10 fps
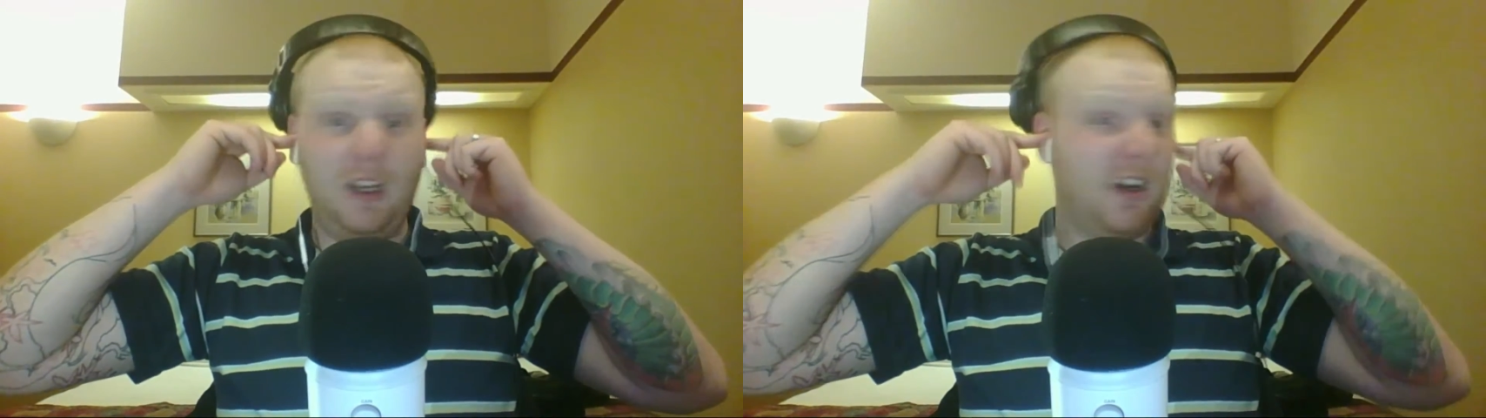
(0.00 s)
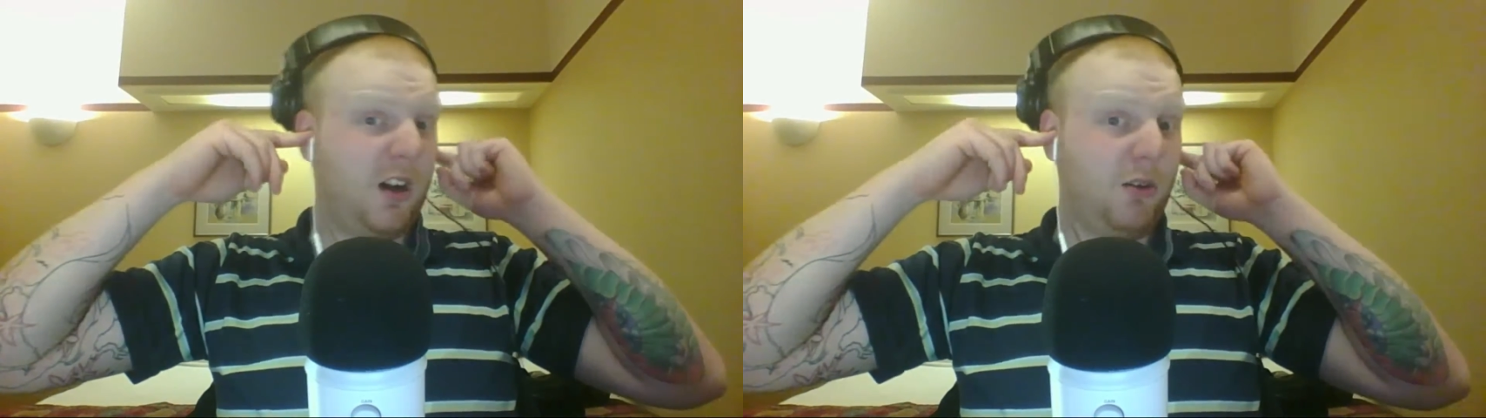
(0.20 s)

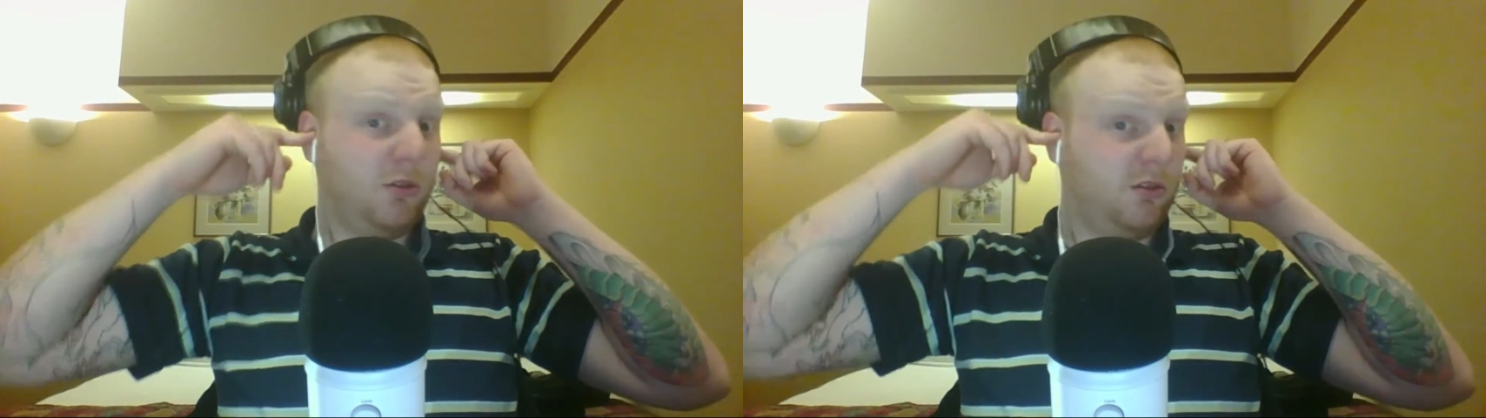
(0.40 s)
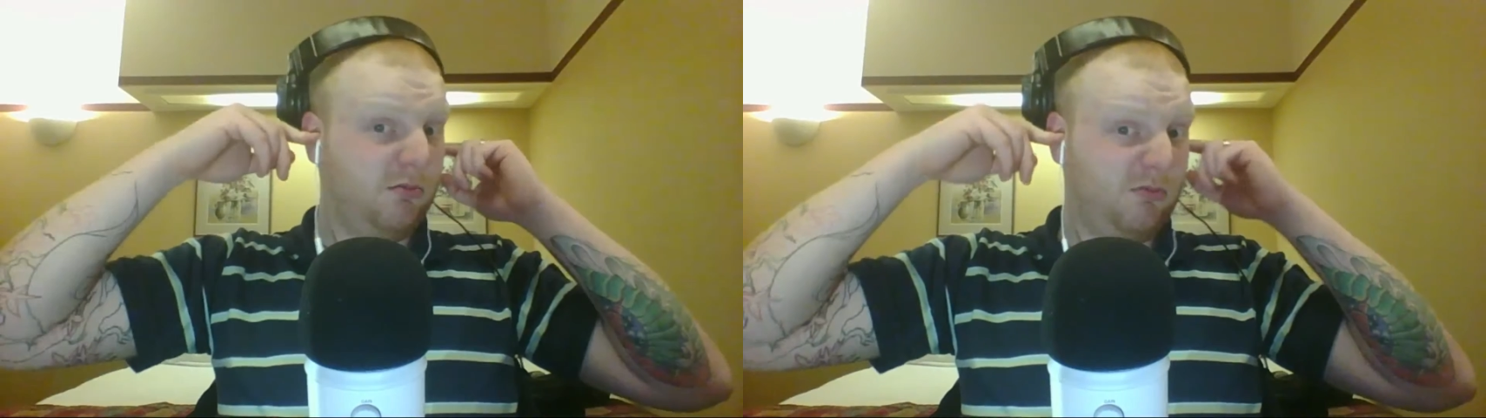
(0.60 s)
lug
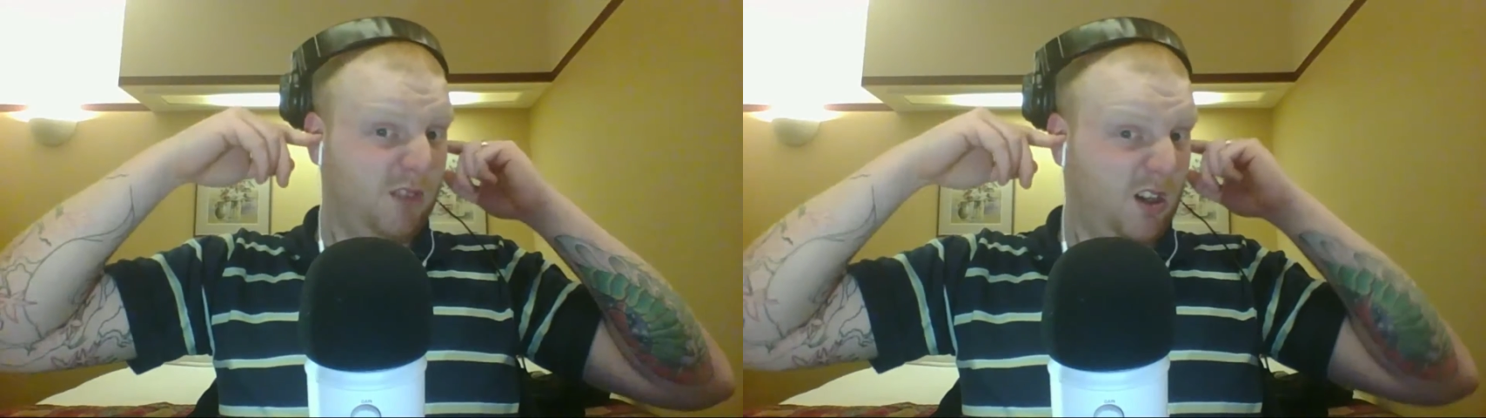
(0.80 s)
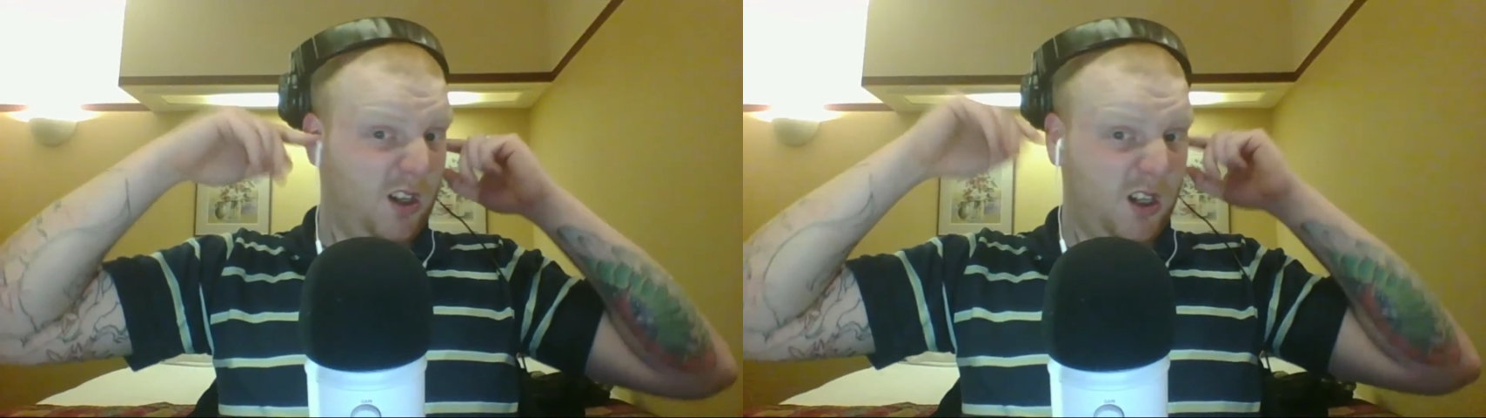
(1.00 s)
holes.
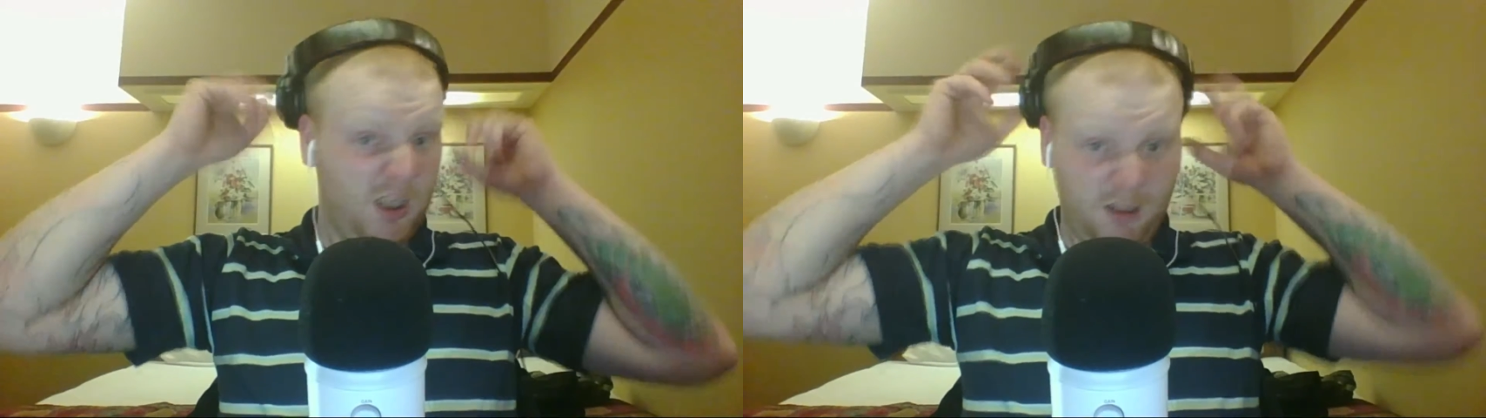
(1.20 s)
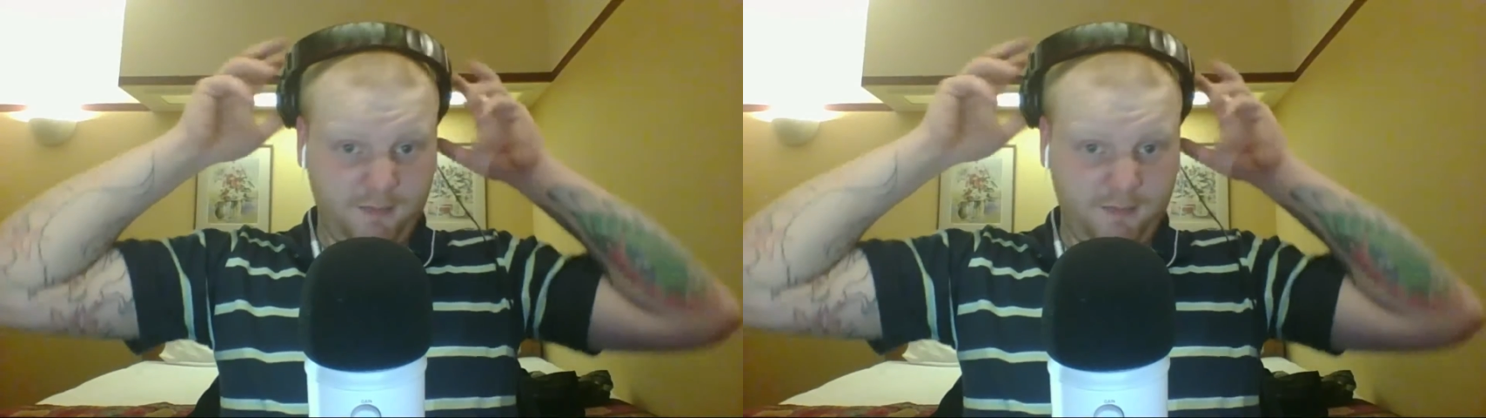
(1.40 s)
It hurts.